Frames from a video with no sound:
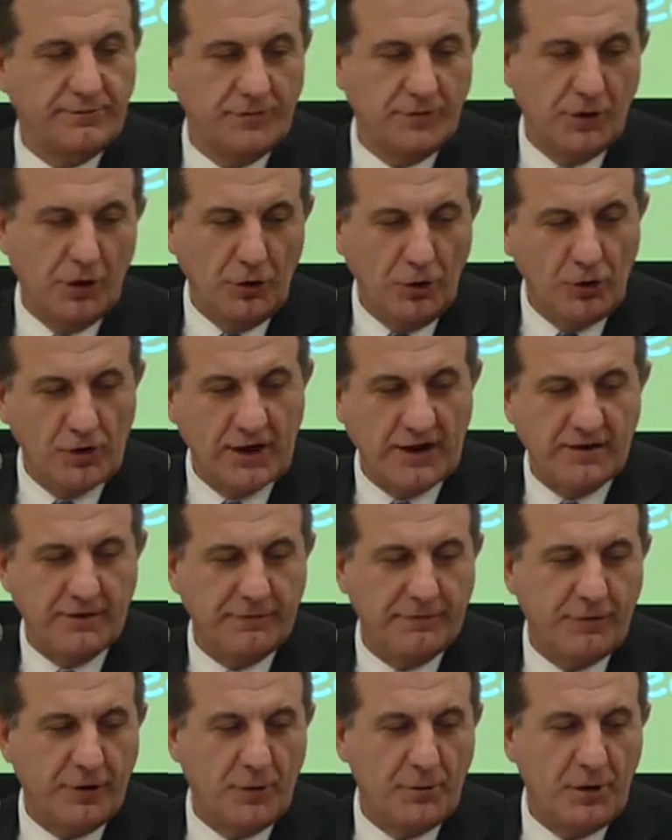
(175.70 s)
Don't look at the
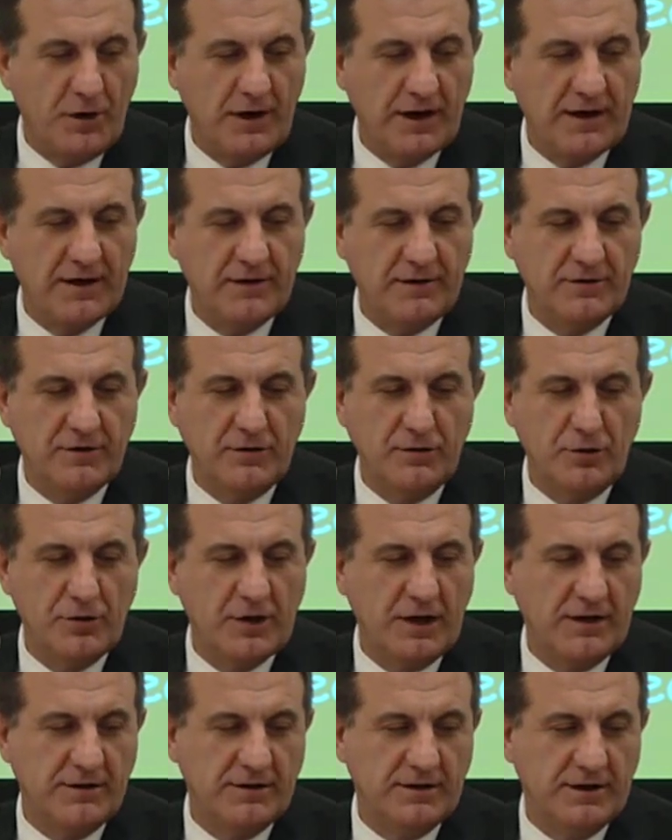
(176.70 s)
formula, don't look
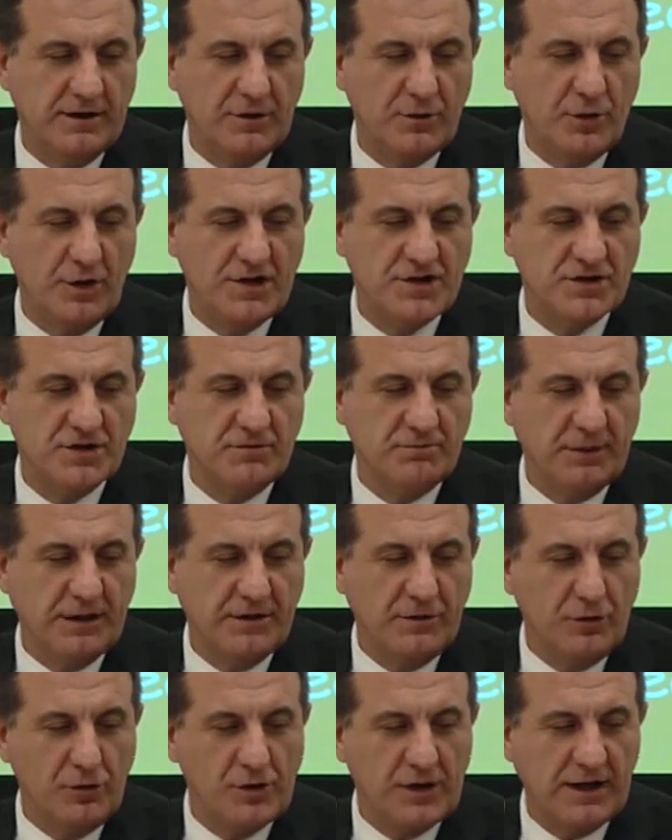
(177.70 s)
at the equation,
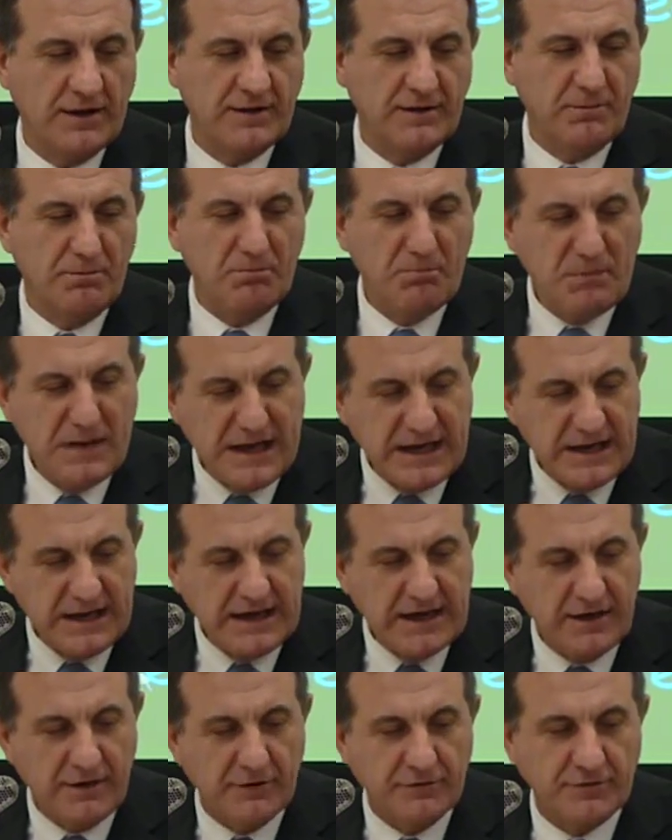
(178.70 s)
but look at the
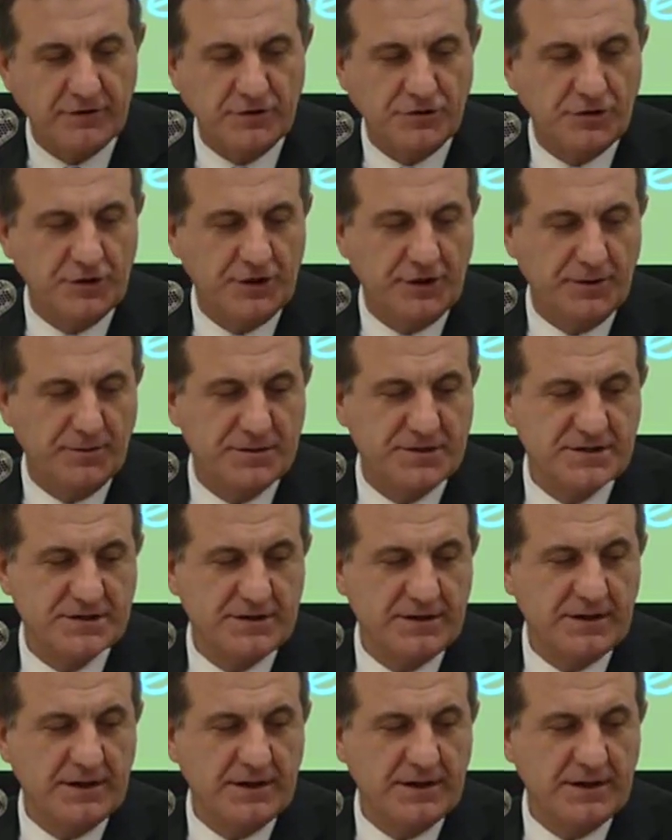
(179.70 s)
meaning of the terms.